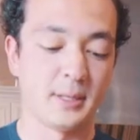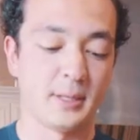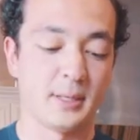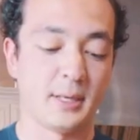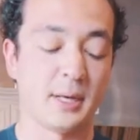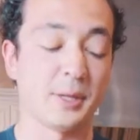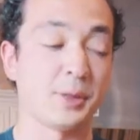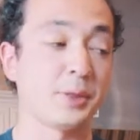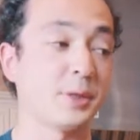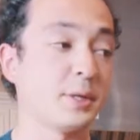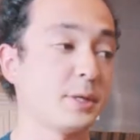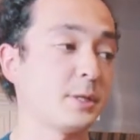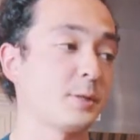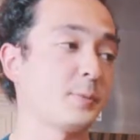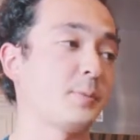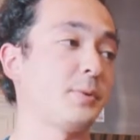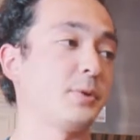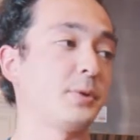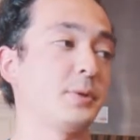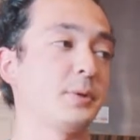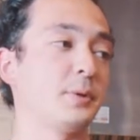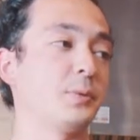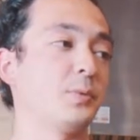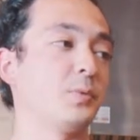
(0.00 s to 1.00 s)
At this
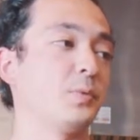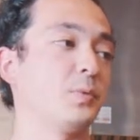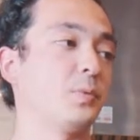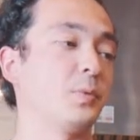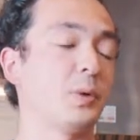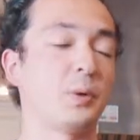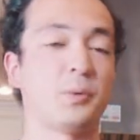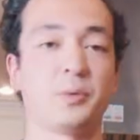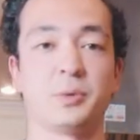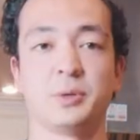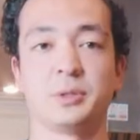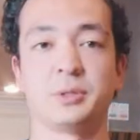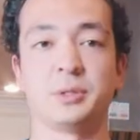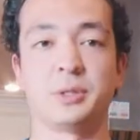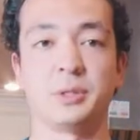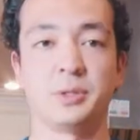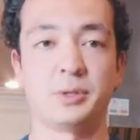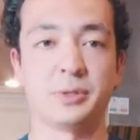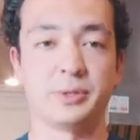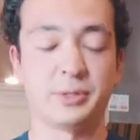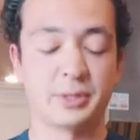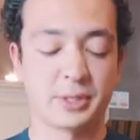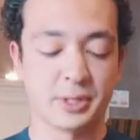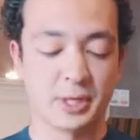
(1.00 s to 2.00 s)
point, what we want to do
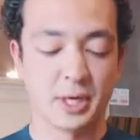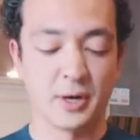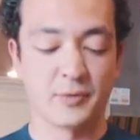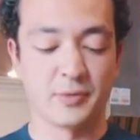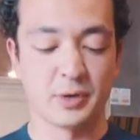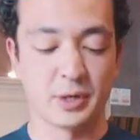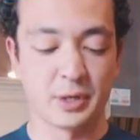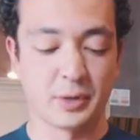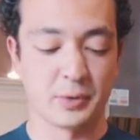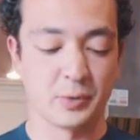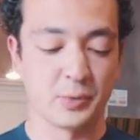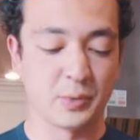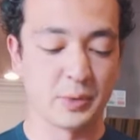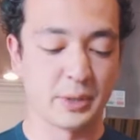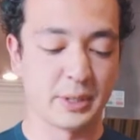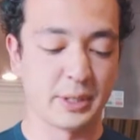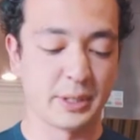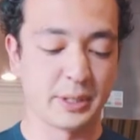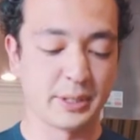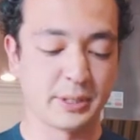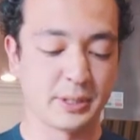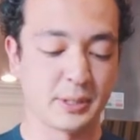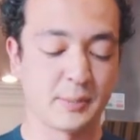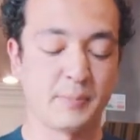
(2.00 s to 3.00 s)
is to cover it
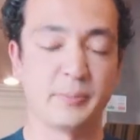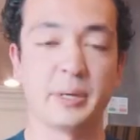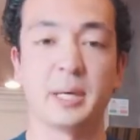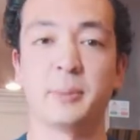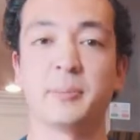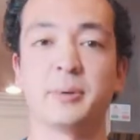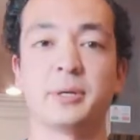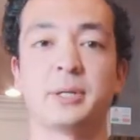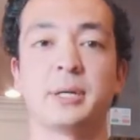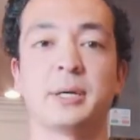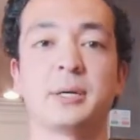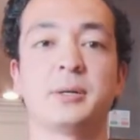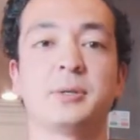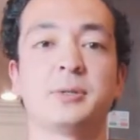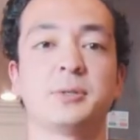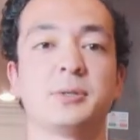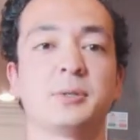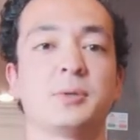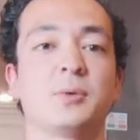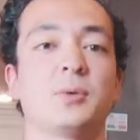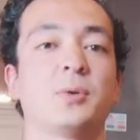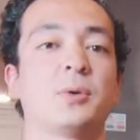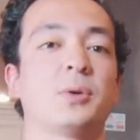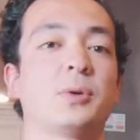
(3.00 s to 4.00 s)
with some paper
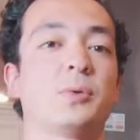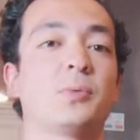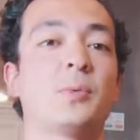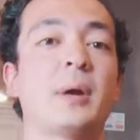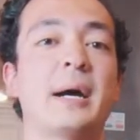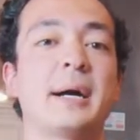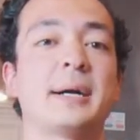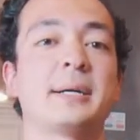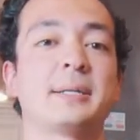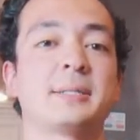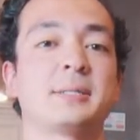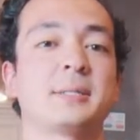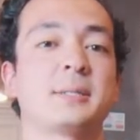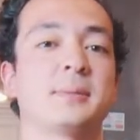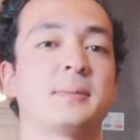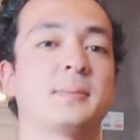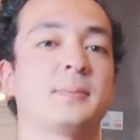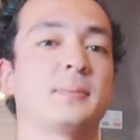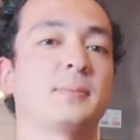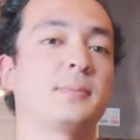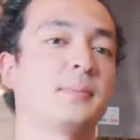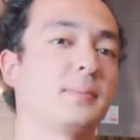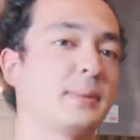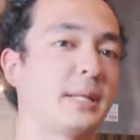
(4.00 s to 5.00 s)
towels or rags
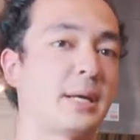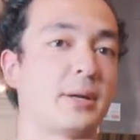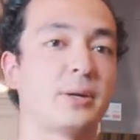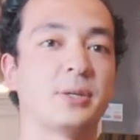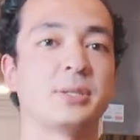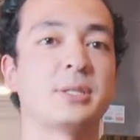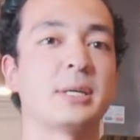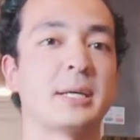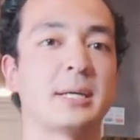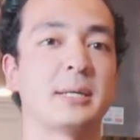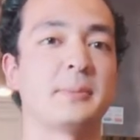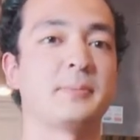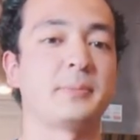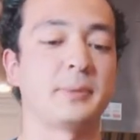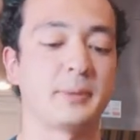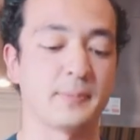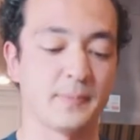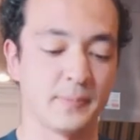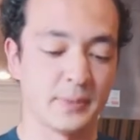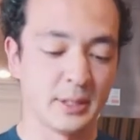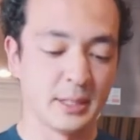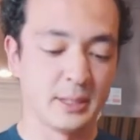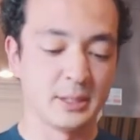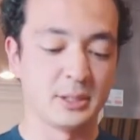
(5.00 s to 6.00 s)
that are damp,
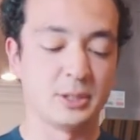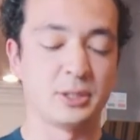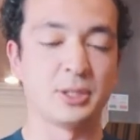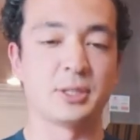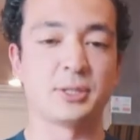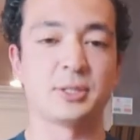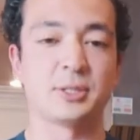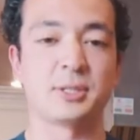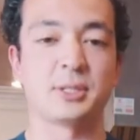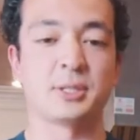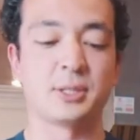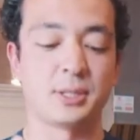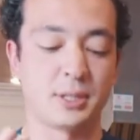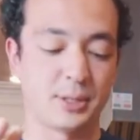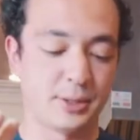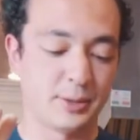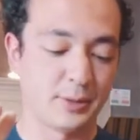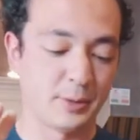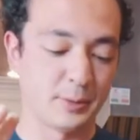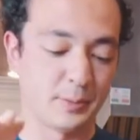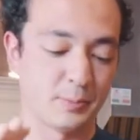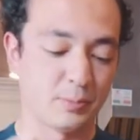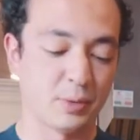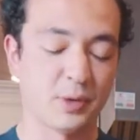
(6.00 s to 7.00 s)
just
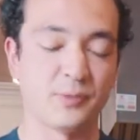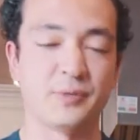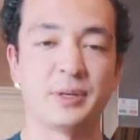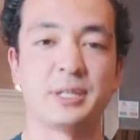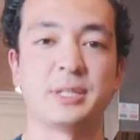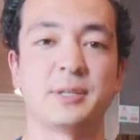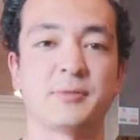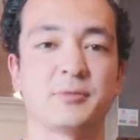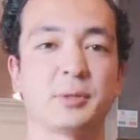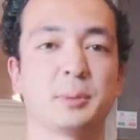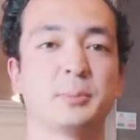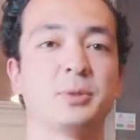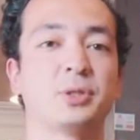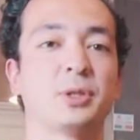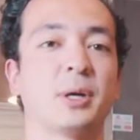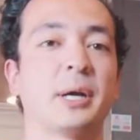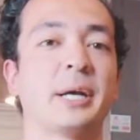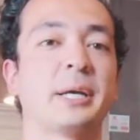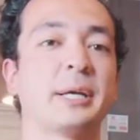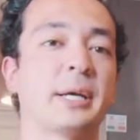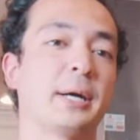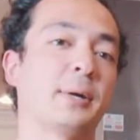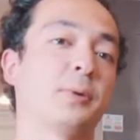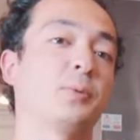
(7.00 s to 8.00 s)
to prevent it from
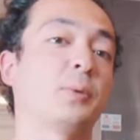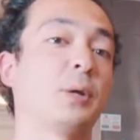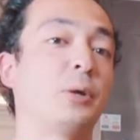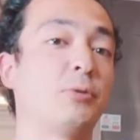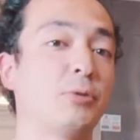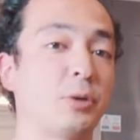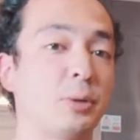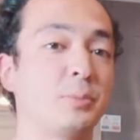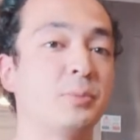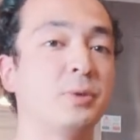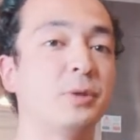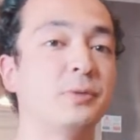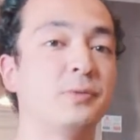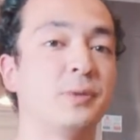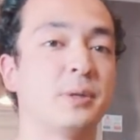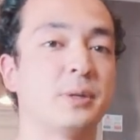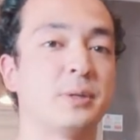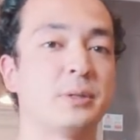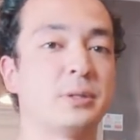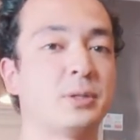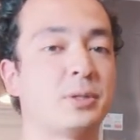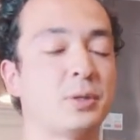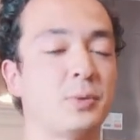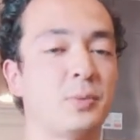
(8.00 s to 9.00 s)
drying out while we move
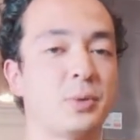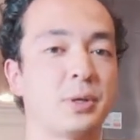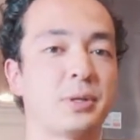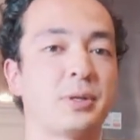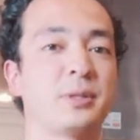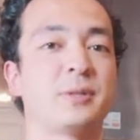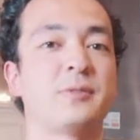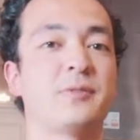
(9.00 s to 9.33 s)
on to work in the